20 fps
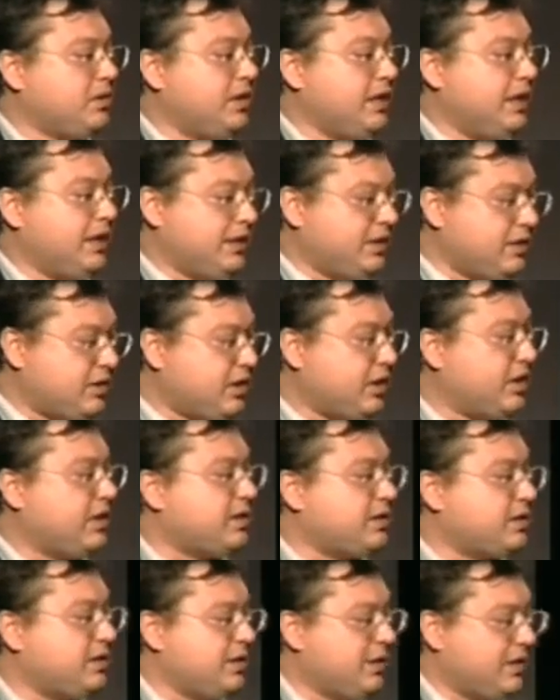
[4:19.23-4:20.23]

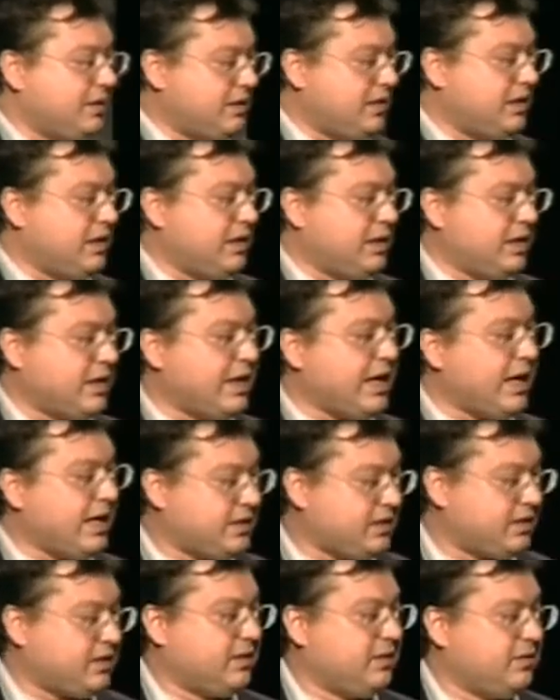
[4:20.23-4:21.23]
the
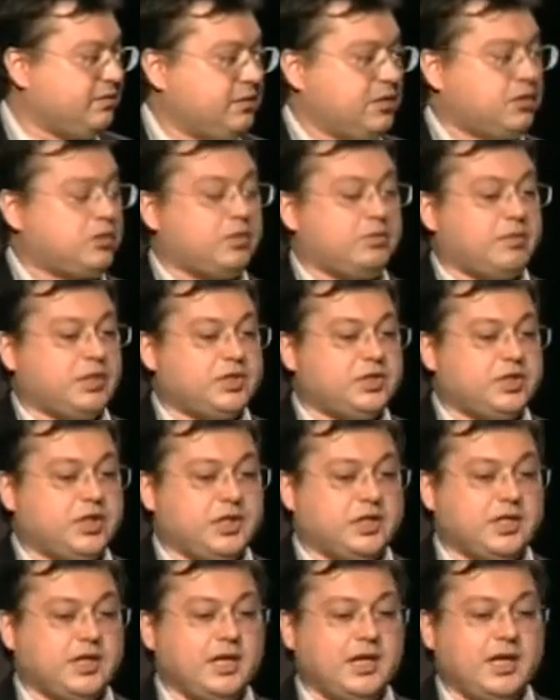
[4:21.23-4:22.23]
guest virtual
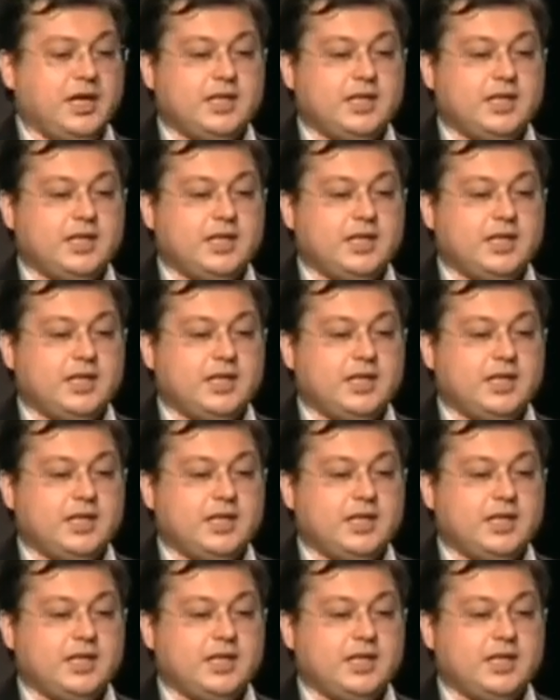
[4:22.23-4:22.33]
machine.